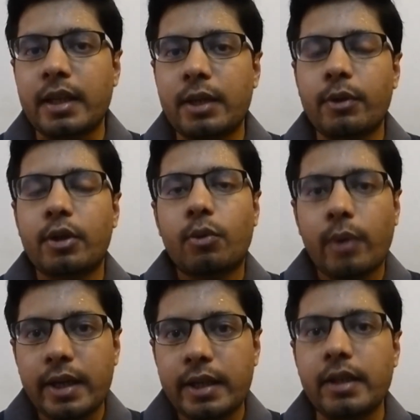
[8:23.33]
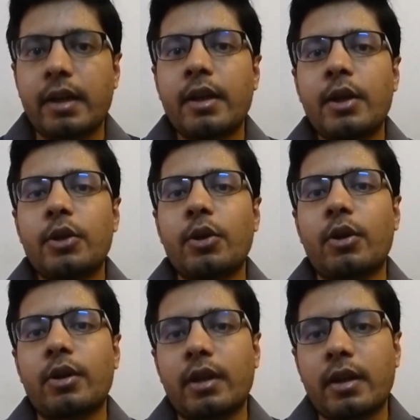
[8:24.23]
that will quieten
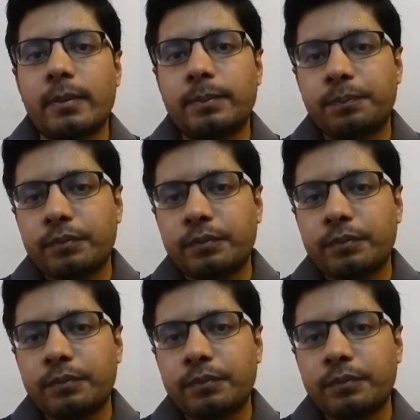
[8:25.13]
your